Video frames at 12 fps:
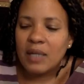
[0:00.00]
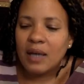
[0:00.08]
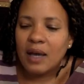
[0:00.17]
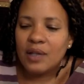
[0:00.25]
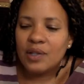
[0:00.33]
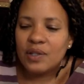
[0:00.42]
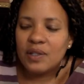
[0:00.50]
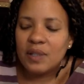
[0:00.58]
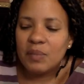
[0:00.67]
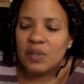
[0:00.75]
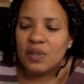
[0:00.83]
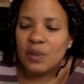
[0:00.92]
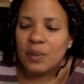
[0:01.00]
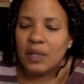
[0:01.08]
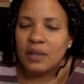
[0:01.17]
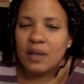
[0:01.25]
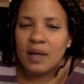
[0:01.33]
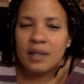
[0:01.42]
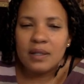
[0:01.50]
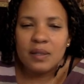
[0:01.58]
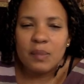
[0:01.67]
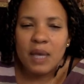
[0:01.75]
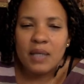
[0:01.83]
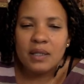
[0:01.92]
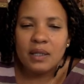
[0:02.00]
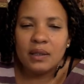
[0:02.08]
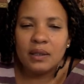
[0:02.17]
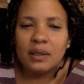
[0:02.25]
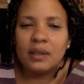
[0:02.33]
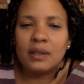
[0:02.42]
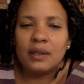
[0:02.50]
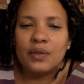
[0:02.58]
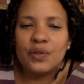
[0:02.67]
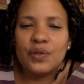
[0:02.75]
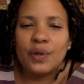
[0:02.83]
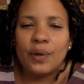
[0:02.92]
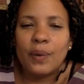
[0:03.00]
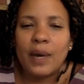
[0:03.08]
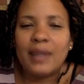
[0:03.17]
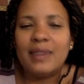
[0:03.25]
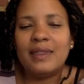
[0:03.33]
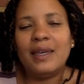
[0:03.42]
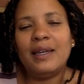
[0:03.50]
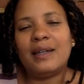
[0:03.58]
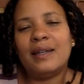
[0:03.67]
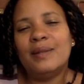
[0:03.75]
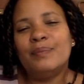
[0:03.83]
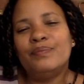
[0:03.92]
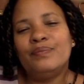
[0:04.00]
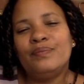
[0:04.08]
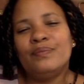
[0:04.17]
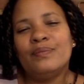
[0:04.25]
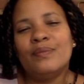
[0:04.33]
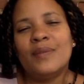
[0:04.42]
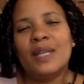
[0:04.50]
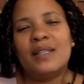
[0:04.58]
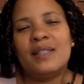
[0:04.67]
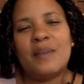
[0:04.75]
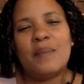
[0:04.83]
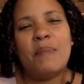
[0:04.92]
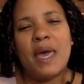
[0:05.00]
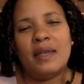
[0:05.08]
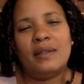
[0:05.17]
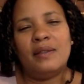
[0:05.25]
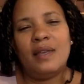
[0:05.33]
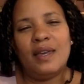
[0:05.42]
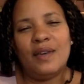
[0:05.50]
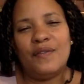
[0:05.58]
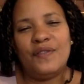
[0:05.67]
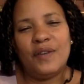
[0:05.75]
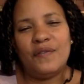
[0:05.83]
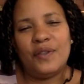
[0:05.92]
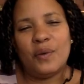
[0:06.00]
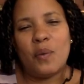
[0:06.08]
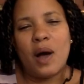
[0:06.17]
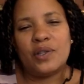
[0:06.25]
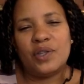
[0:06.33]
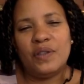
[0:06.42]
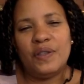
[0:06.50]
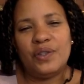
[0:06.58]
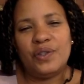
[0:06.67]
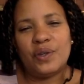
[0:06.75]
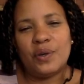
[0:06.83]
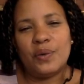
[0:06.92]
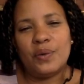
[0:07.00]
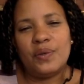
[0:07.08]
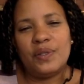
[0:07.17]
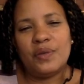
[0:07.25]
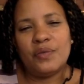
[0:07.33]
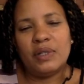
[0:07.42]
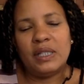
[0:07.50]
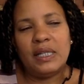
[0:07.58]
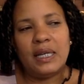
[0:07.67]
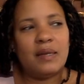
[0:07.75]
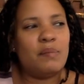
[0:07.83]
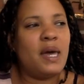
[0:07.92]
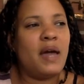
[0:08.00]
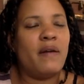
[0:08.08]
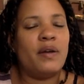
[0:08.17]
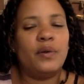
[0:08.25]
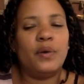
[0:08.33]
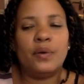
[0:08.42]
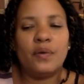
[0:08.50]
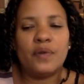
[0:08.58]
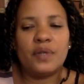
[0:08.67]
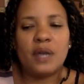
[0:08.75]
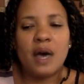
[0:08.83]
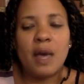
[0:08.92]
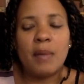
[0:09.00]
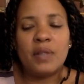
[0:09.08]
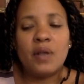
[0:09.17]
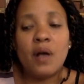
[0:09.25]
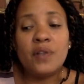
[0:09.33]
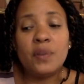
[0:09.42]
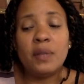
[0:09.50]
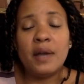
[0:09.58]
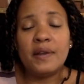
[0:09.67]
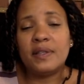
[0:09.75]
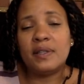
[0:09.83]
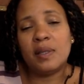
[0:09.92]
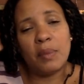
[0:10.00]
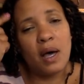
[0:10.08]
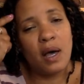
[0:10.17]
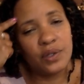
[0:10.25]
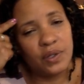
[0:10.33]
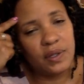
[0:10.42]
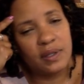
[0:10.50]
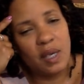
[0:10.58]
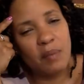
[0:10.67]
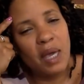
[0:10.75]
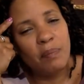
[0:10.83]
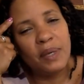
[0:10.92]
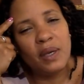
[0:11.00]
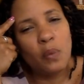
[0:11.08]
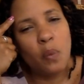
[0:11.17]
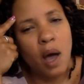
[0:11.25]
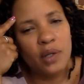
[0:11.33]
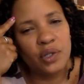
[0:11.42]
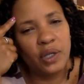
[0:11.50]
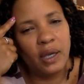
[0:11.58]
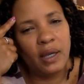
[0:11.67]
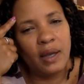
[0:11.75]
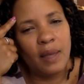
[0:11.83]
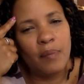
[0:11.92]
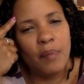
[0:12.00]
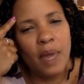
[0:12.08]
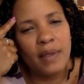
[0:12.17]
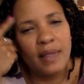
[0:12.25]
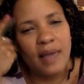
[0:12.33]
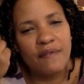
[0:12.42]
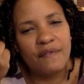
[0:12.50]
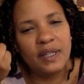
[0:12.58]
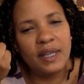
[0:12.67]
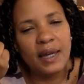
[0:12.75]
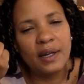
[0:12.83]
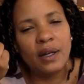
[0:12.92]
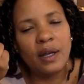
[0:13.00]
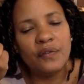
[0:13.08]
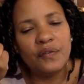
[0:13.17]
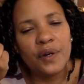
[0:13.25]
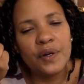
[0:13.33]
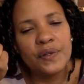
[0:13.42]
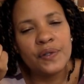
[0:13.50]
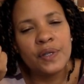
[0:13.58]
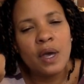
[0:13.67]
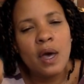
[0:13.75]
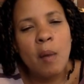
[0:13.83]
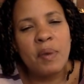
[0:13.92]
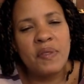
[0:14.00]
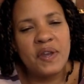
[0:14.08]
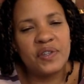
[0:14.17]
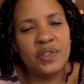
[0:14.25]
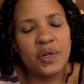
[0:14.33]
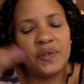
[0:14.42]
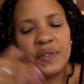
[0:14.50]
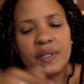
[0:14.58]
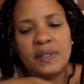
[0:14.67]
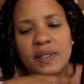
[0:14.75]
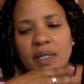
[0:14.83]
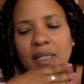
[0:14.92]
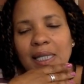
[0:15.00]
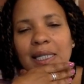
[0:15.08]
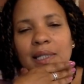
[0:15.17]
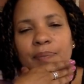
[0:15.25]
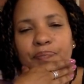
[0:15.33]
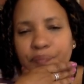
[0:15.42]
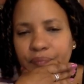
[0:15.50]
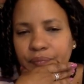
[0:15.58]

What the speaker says: gosh, it seemed as though he lost his masculinity. So I think some men, if they're watching these shows, they're really getting paranoid over time. And also, a lot of this is subconscious. They might be watching it and laughing at it at first, but then it starts to sink in,